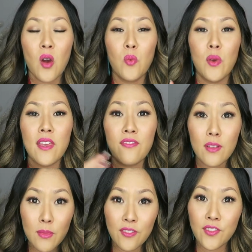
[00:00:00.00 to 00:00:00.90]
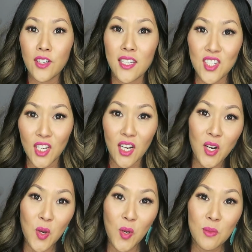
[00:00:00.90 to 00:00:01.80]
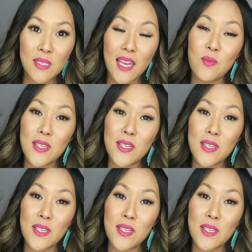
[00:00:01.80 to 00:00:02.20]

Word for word: we film the footage in our homes and